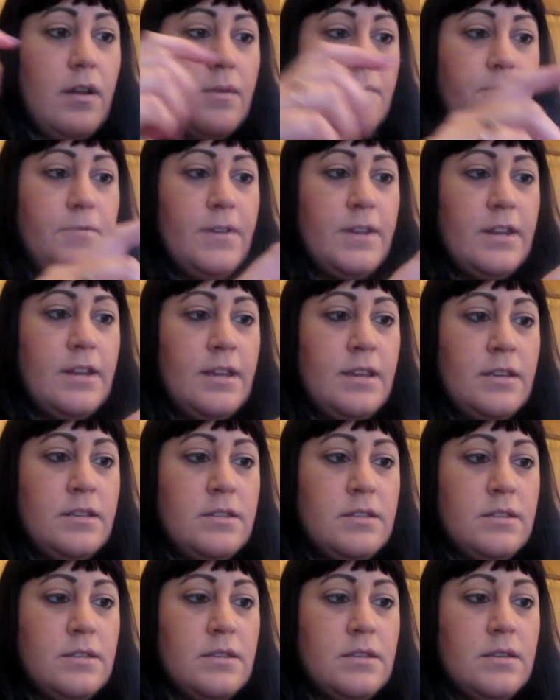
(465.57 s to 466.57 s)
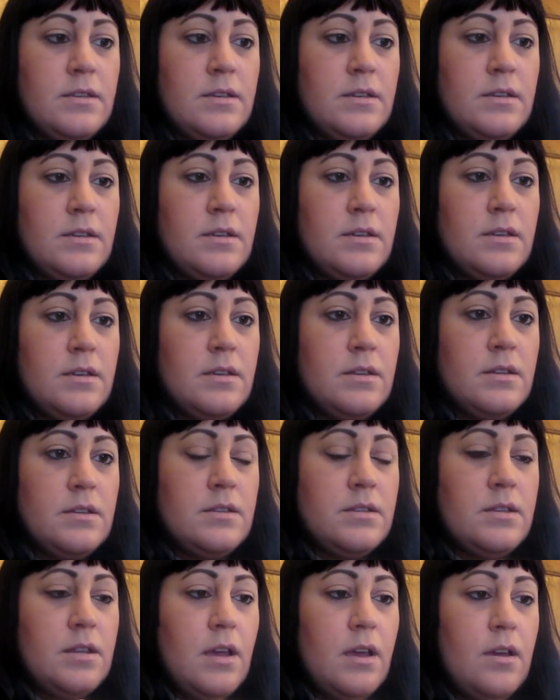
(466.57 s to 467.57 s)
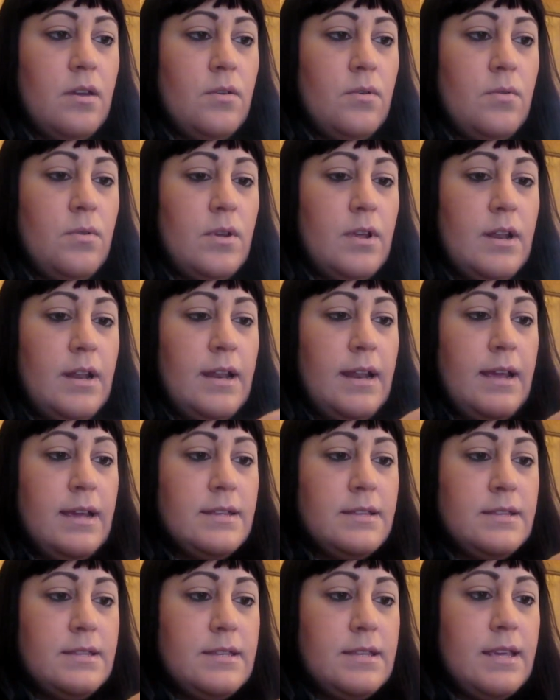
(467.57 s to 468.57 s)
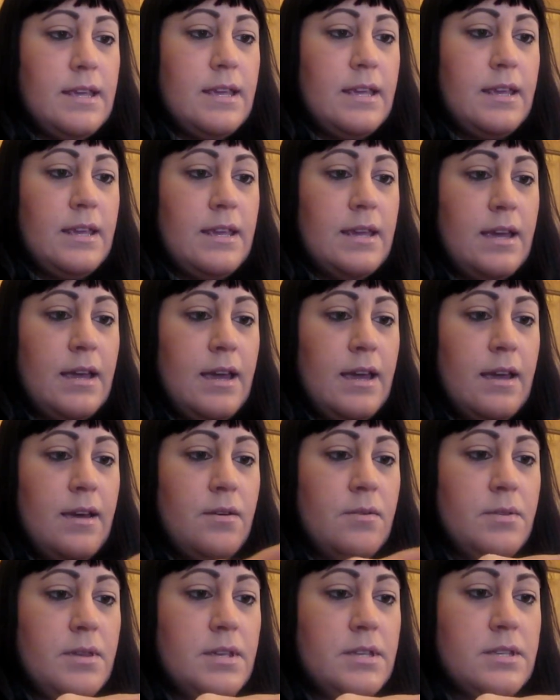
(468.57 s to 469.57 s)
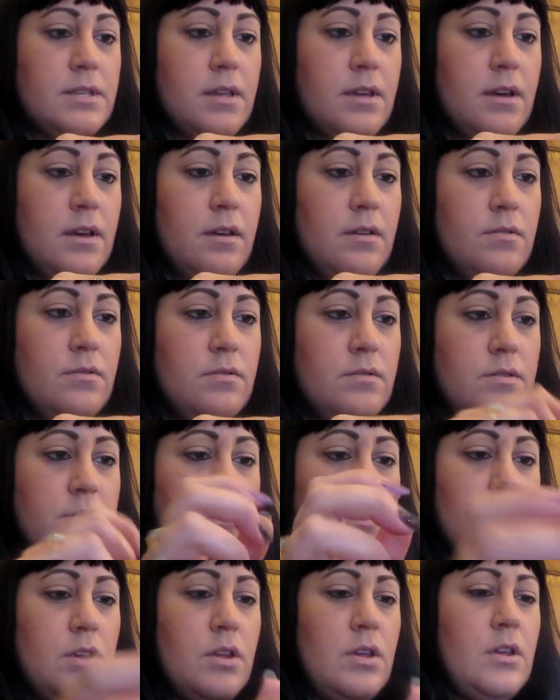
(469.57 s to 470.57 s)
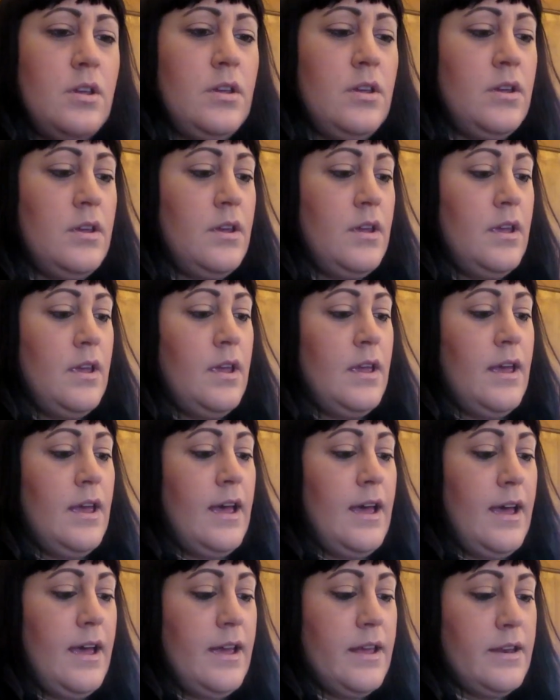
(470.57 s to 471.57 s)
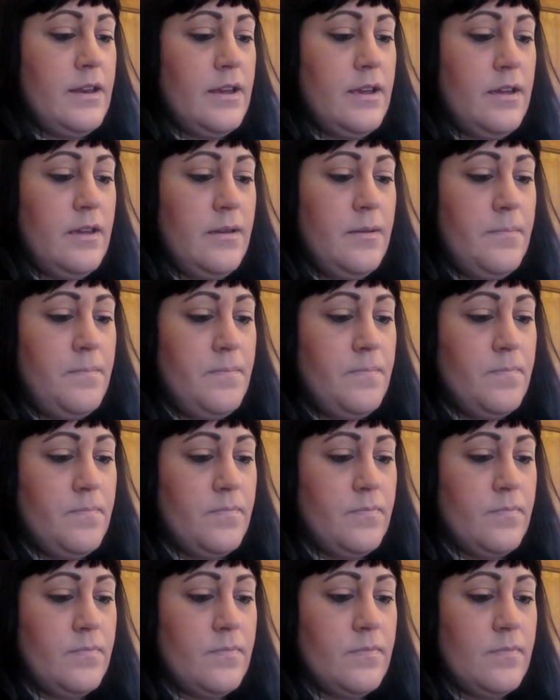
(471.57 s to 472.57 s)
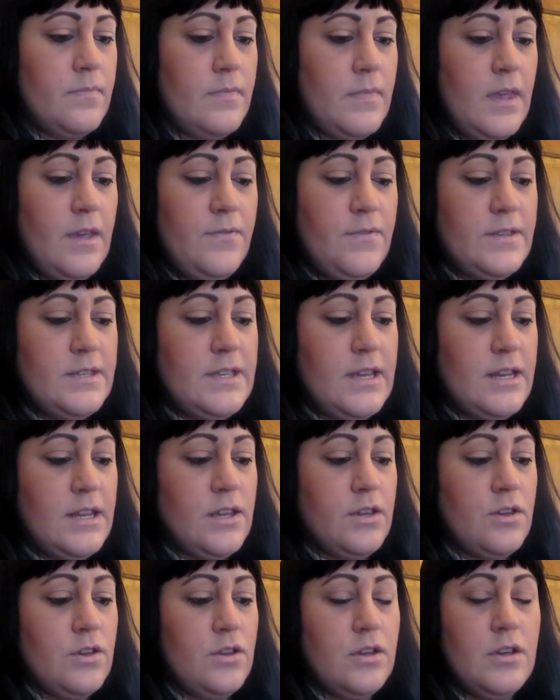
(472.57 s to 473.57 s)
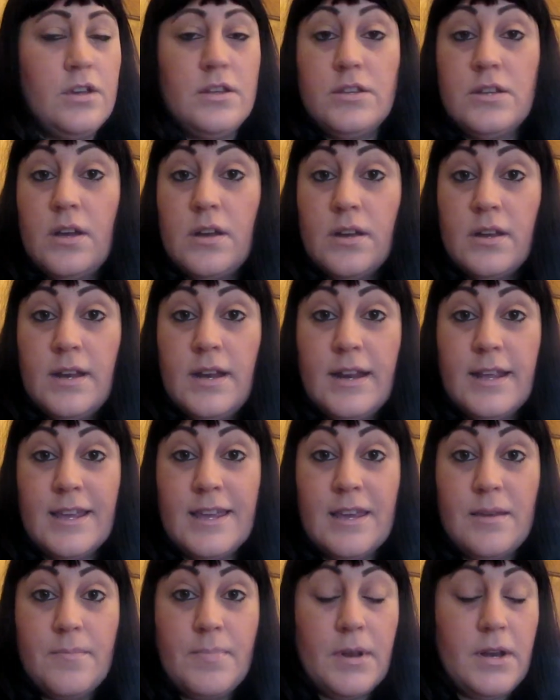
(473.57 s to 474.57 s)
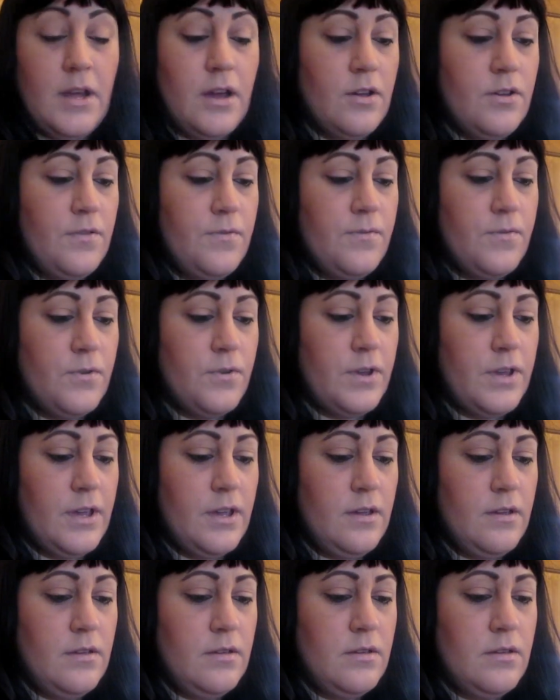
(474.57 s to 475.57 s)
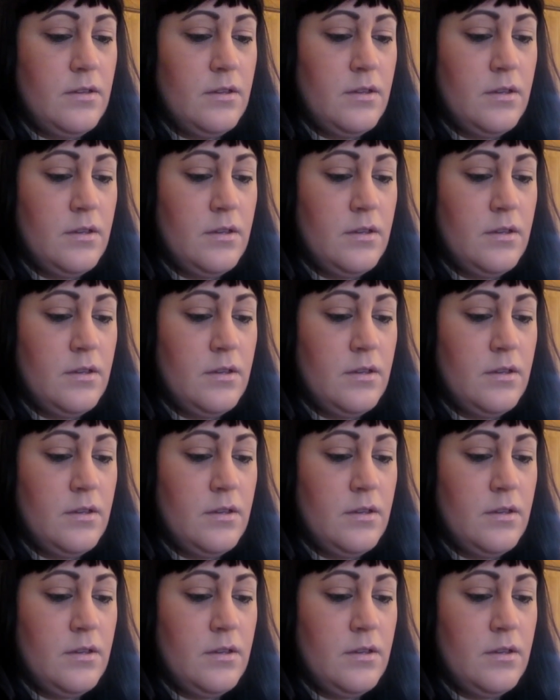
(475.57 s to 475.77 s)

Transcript: Lime Fitness. So let's see how this goes, and if it's any good, I'm going to link it below for you